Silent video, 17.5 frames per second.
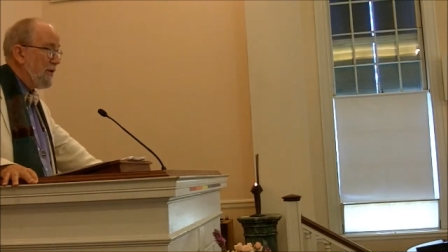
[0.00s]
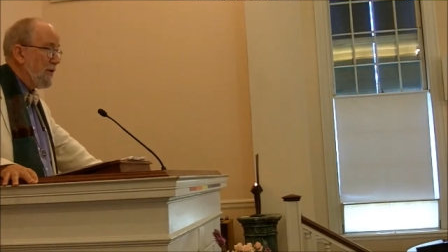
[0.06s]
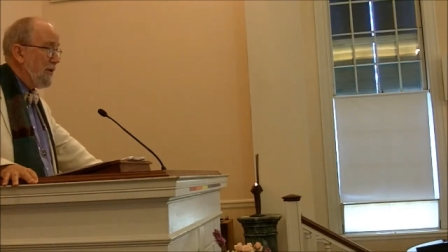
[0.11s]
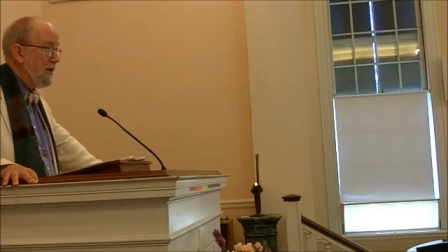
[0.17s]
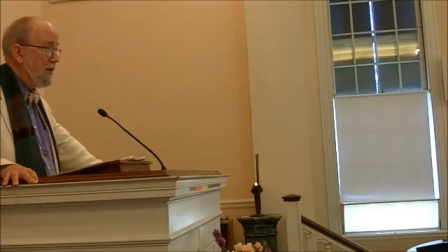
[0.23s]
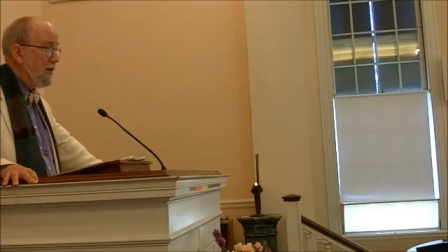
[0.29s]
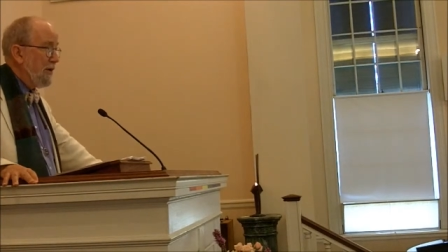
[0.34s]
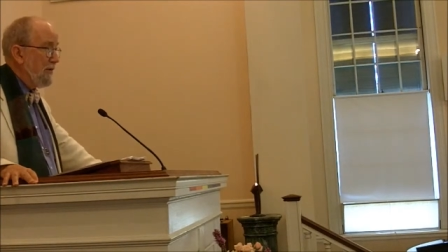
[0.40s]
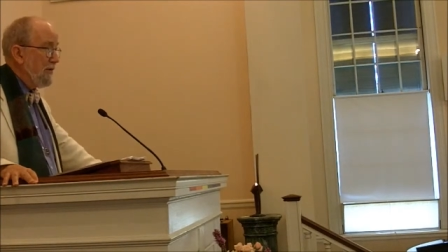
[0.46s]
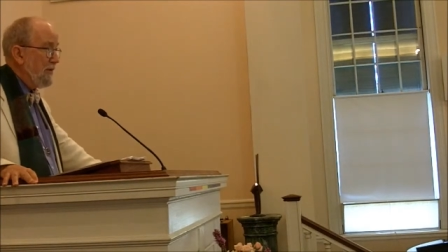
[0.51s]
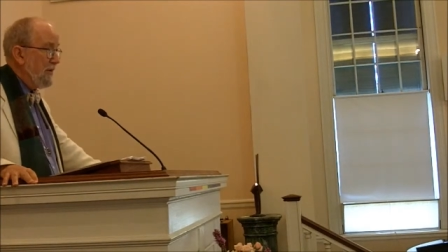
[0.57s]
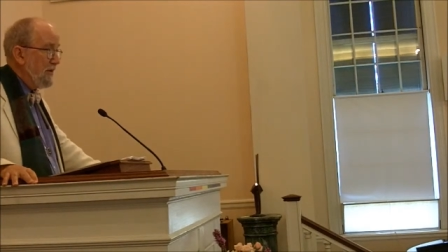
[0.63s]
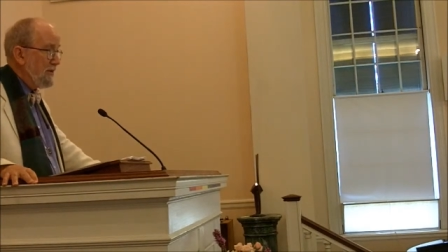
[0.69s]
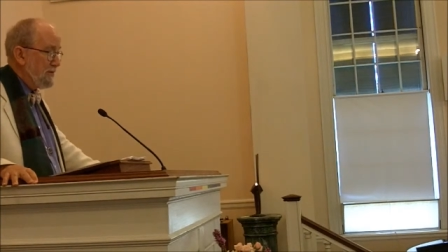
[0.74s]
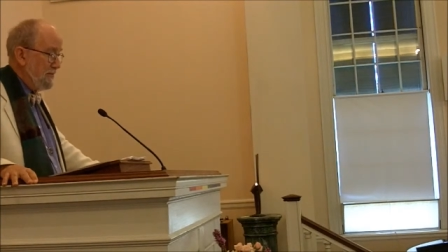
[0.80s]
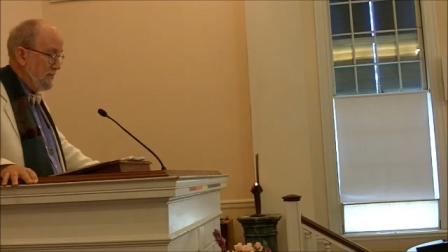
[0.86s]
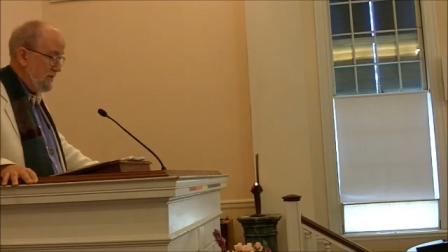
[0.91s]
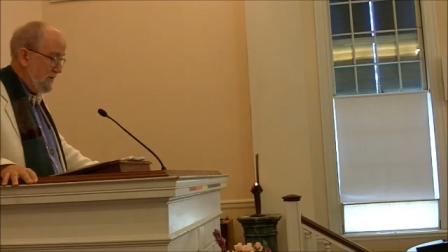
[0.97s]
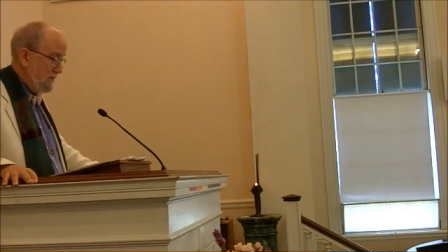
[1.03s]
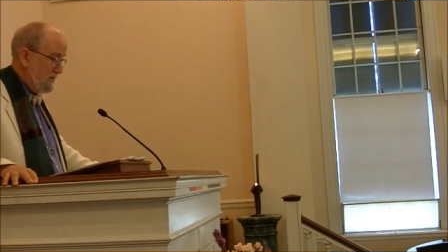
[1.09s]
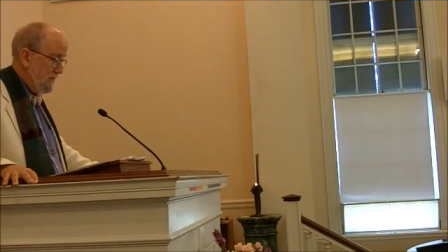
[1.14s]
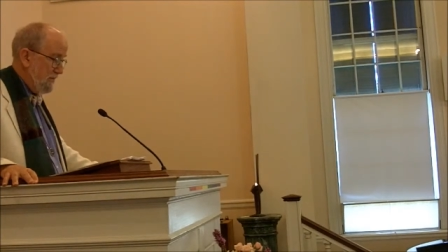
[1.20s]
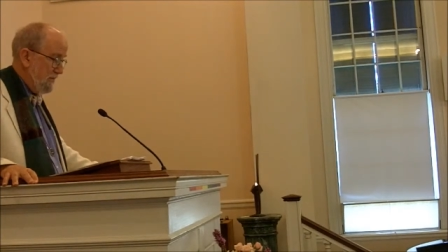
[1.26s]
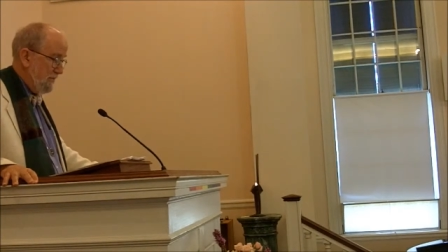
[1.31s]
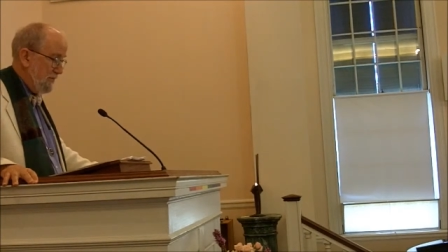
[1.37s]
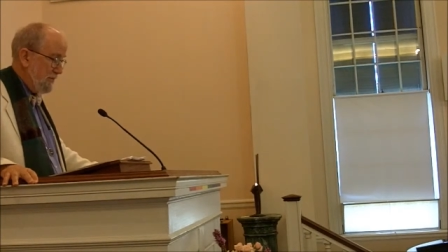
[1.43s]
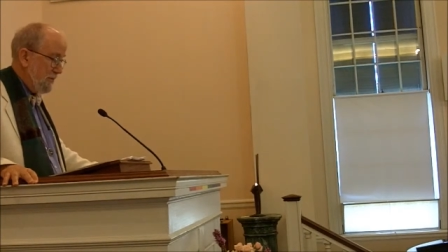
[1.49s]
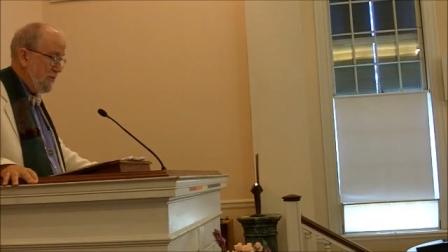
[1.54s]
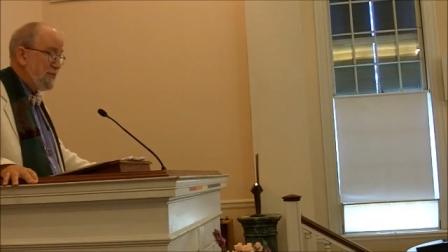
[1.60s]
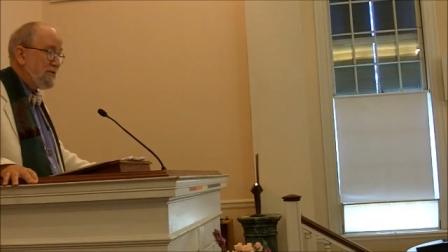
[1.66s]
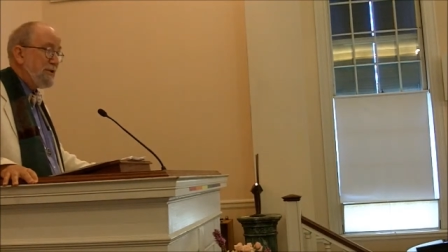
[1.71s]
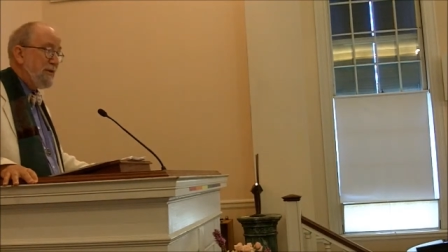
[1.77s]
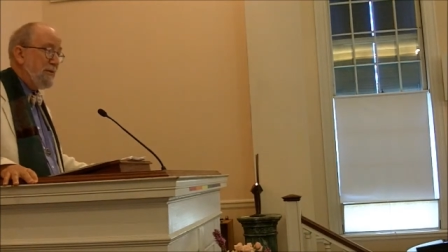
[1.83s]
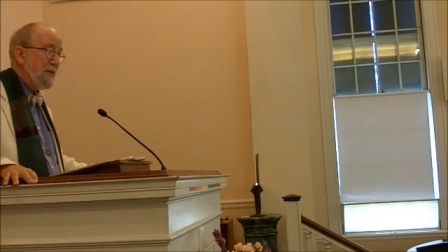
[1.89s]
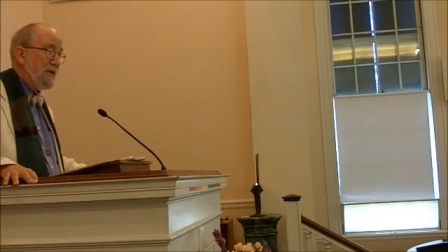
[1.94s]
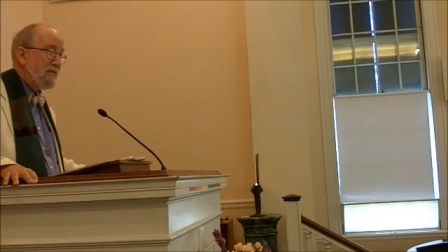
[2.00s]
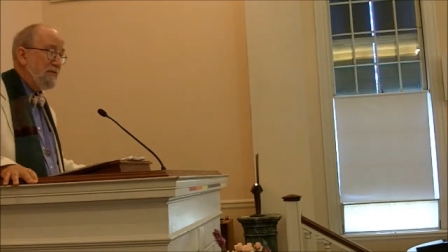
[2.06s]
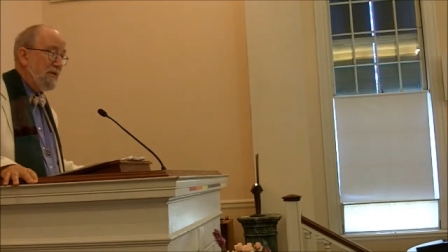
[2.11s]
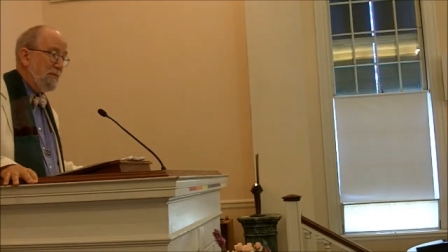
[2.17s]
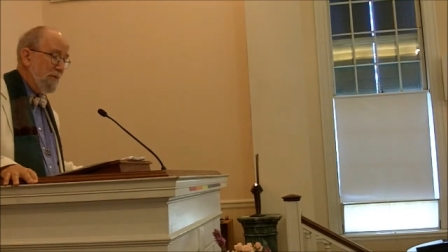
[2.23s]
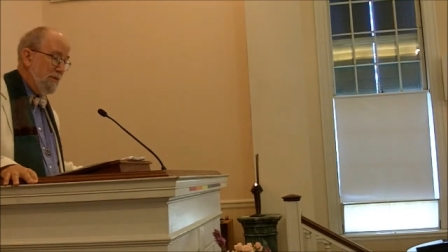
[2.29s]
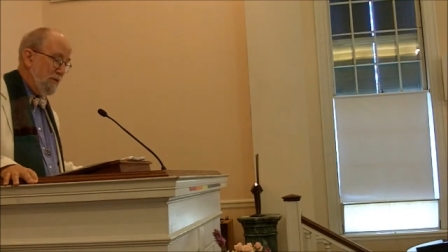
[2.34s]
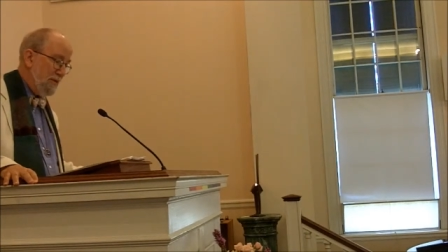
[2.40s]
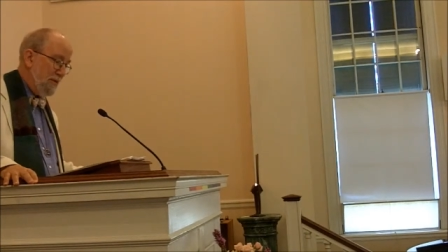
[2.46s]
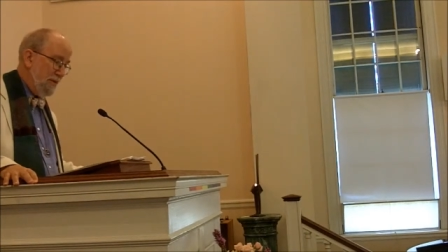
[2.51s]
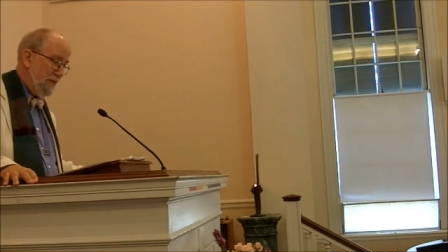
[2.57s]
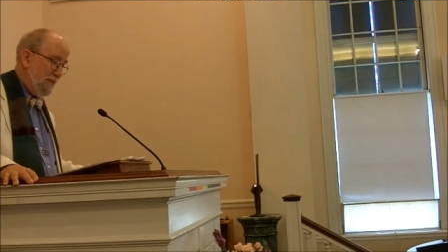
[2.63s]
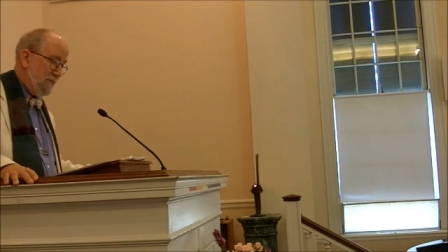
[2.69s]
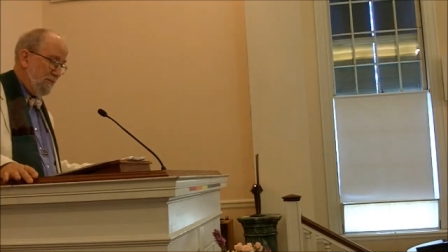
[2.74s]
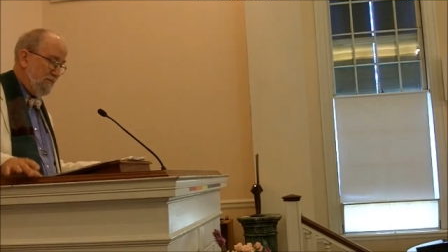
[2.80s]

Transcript: along on the expedition, which I read from earlier.